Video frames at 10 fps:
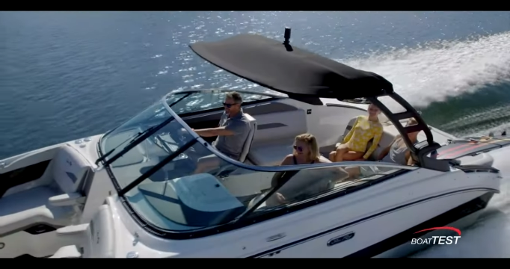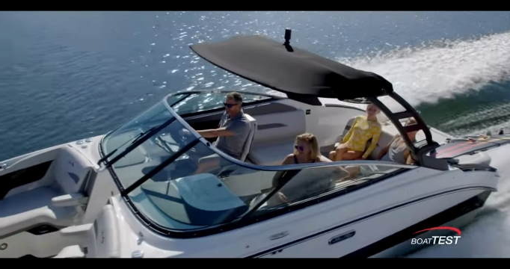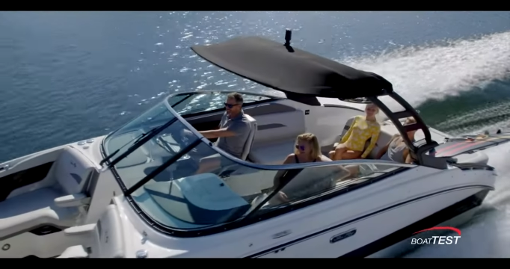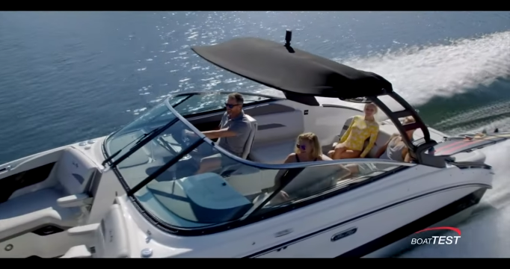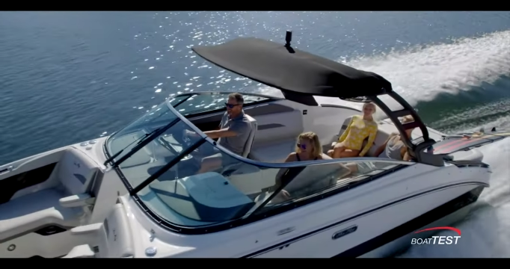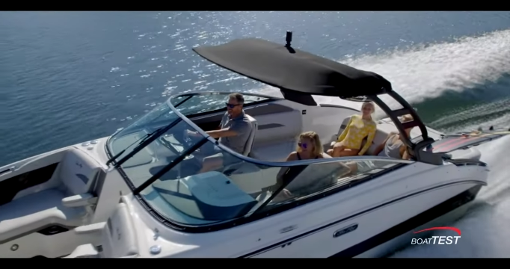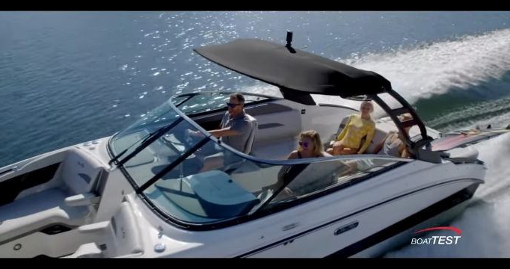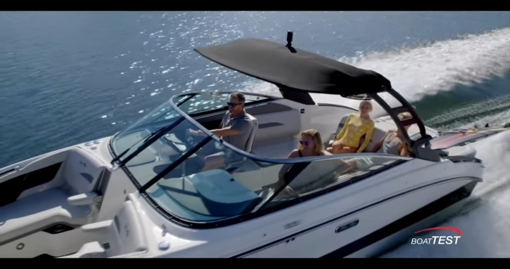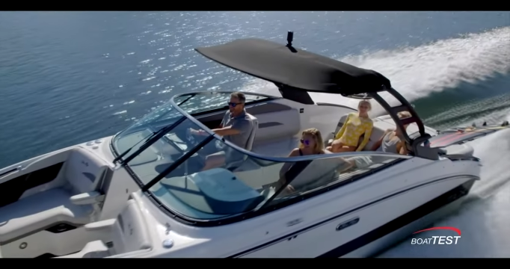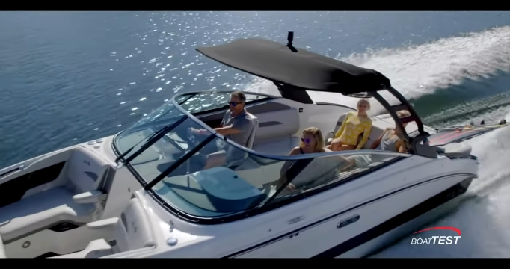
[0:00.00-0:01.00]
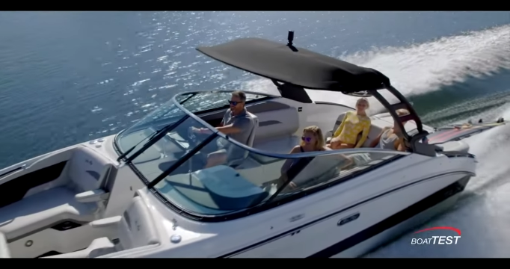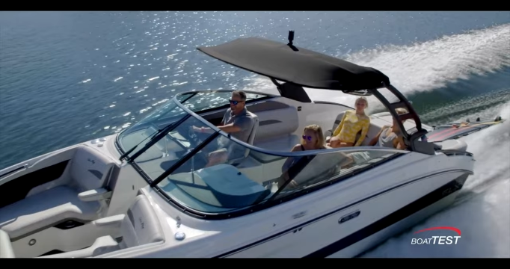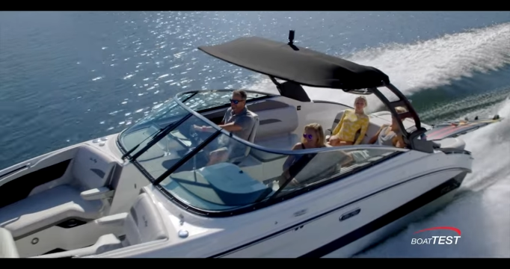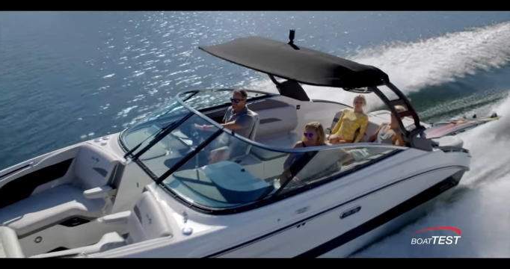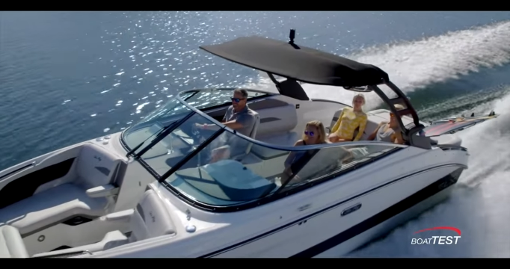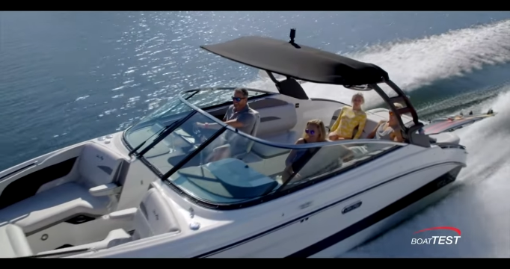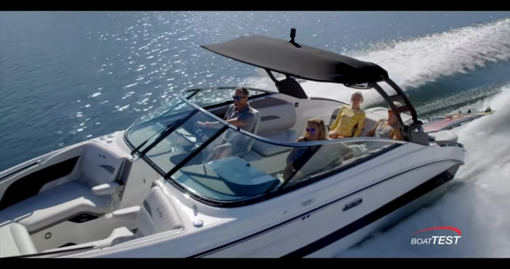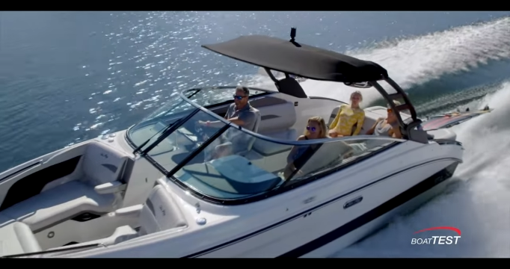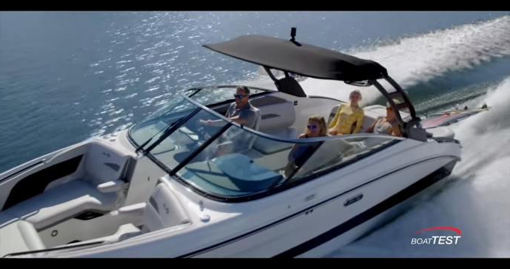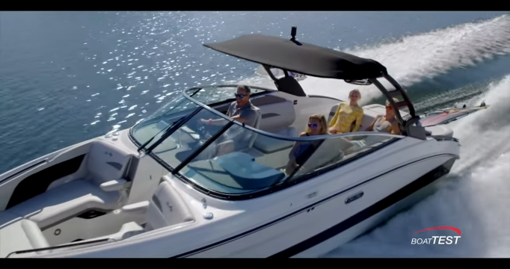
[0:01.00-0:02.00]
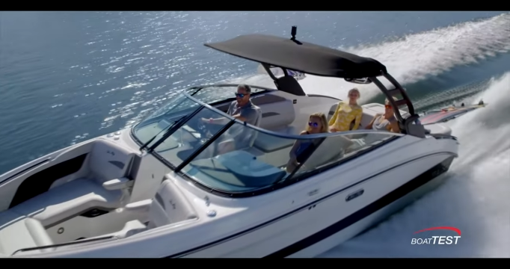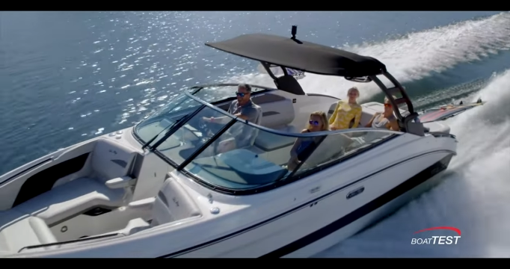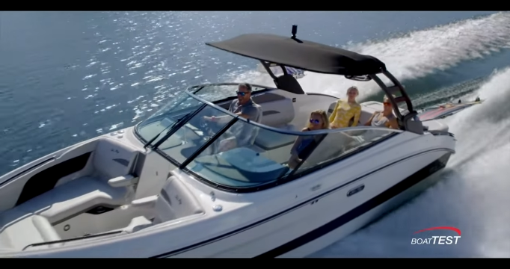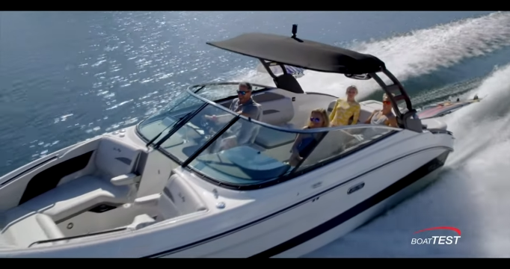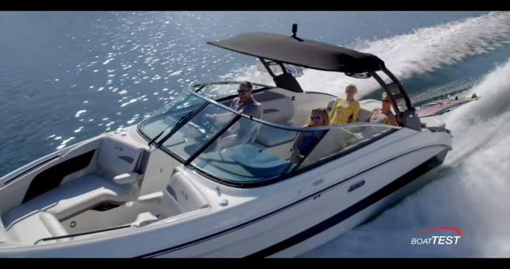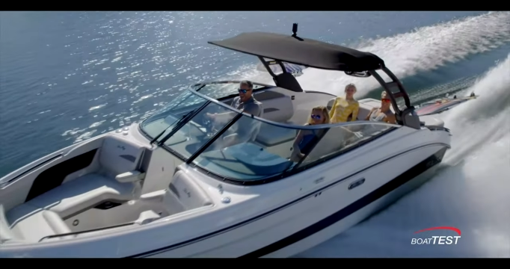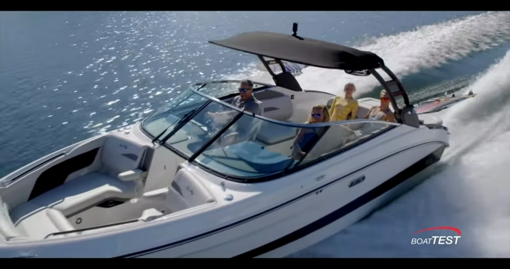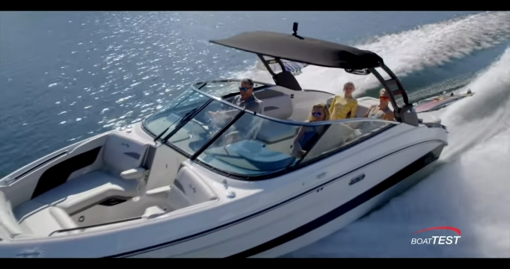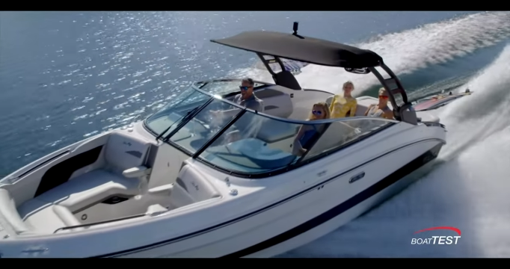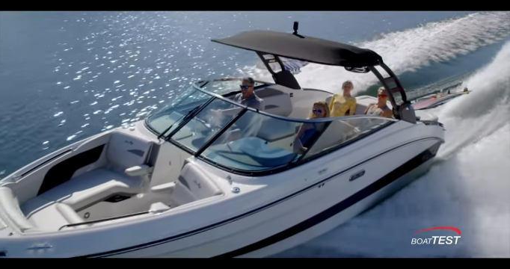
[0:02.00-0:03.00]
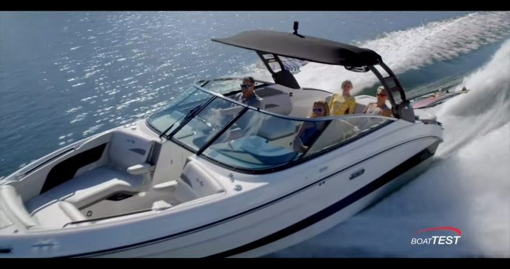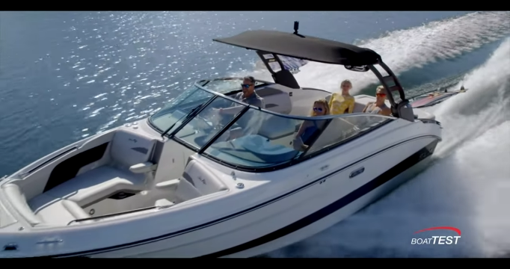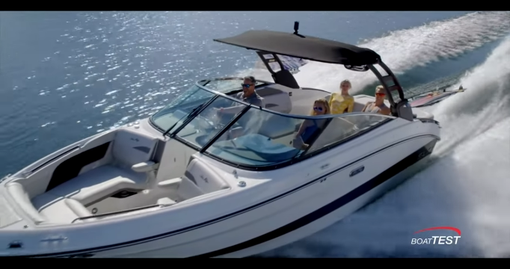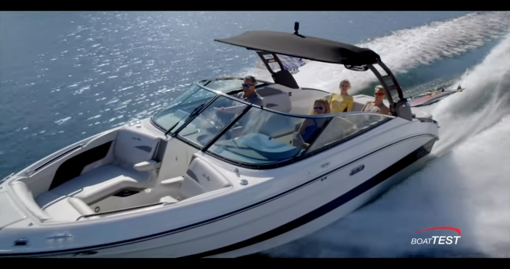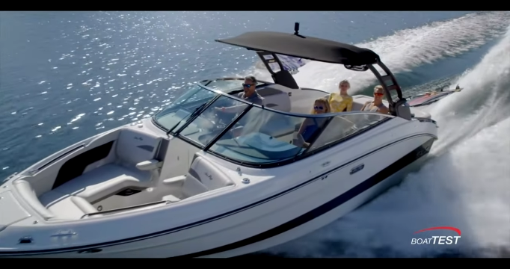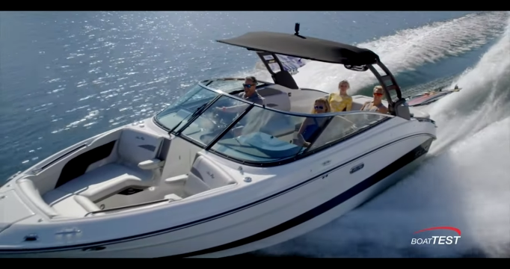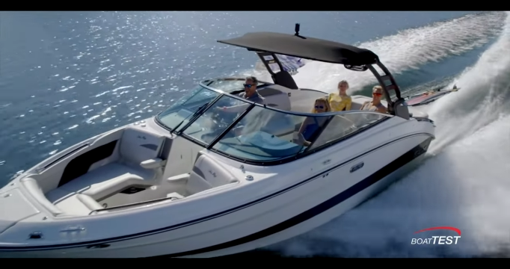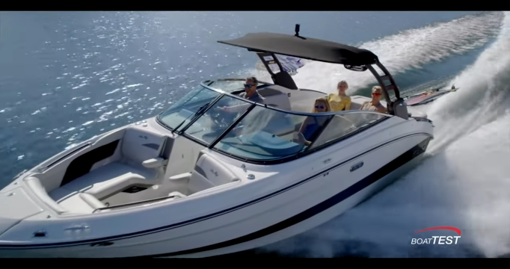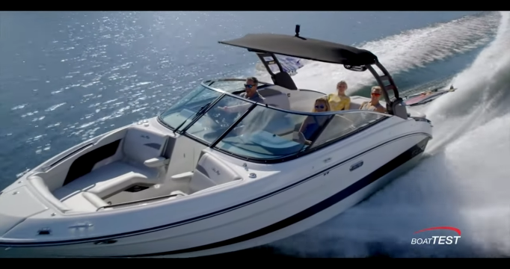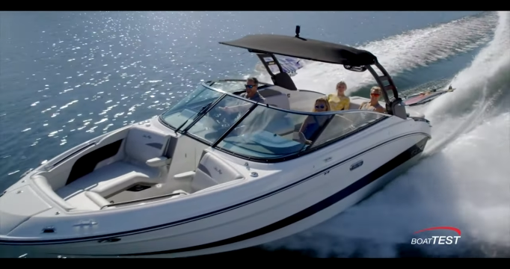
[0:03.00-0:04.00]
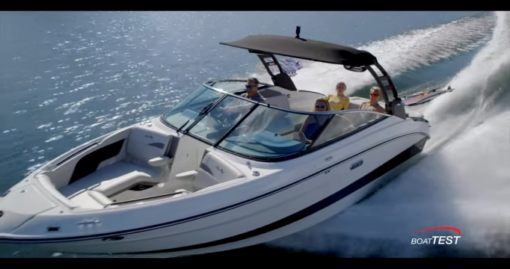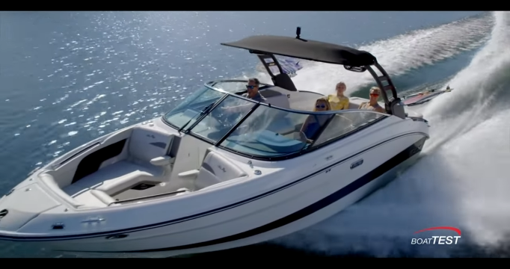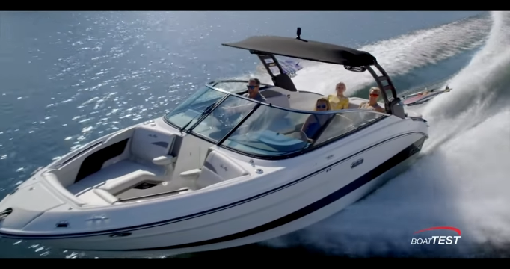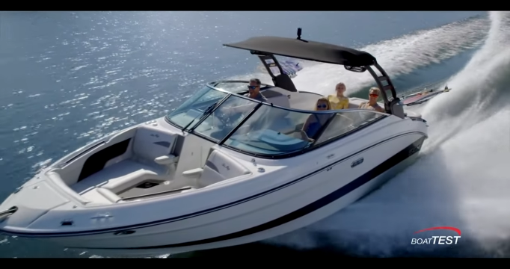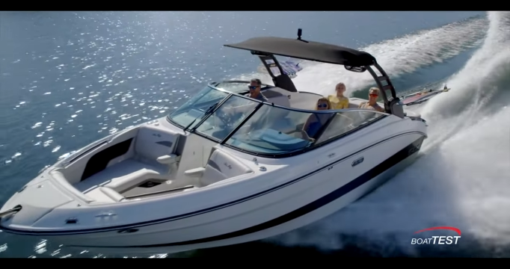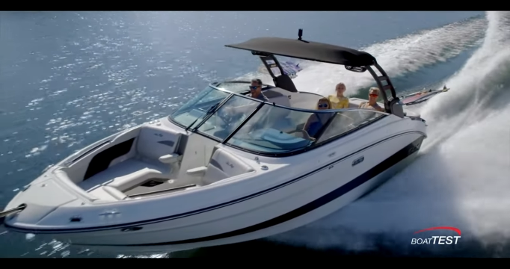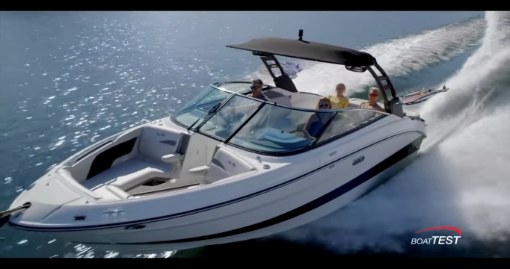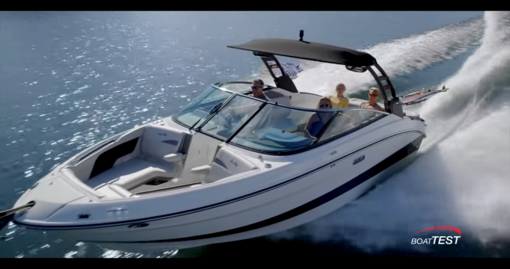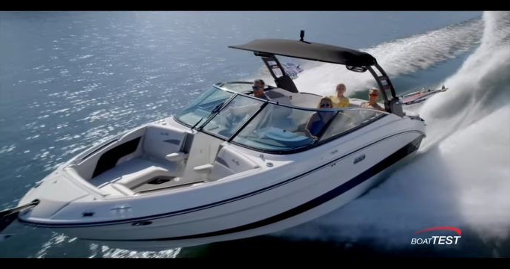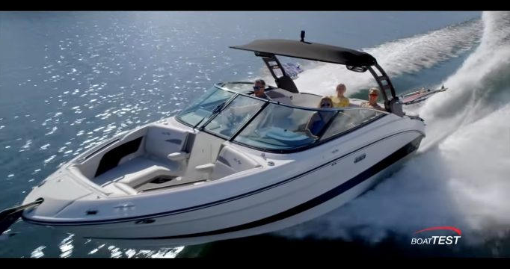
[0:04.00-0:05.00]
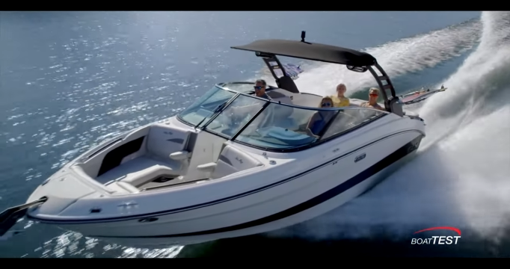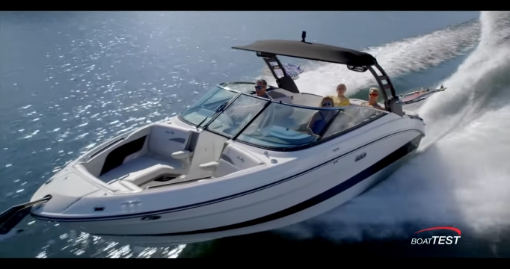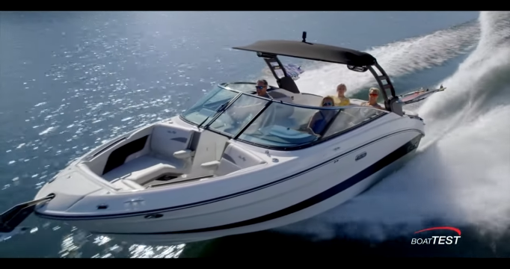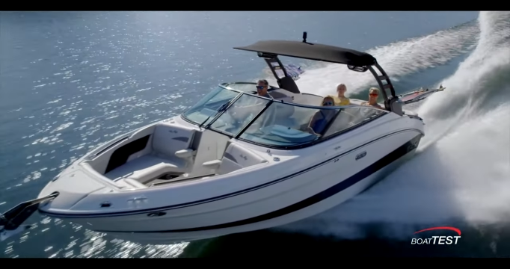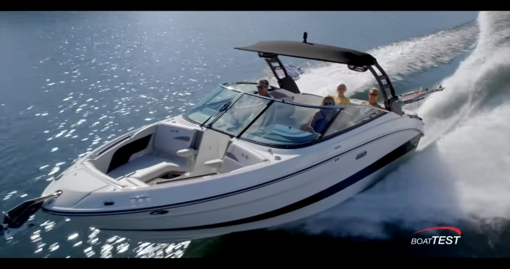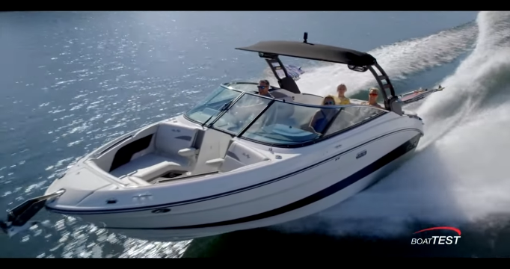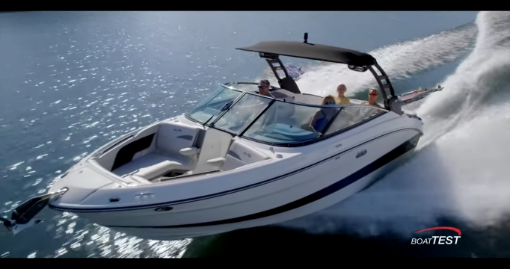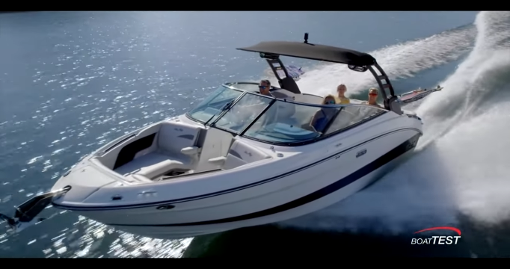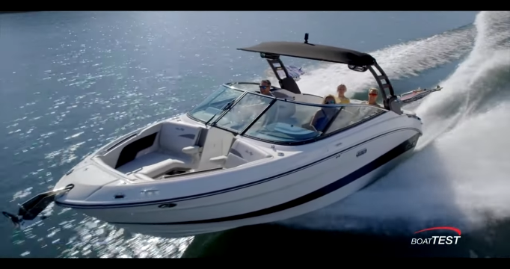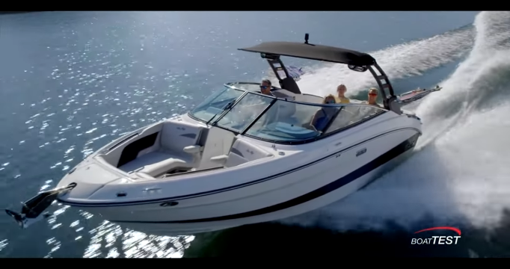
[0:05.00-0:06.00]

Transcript: [unreadable: no face in view]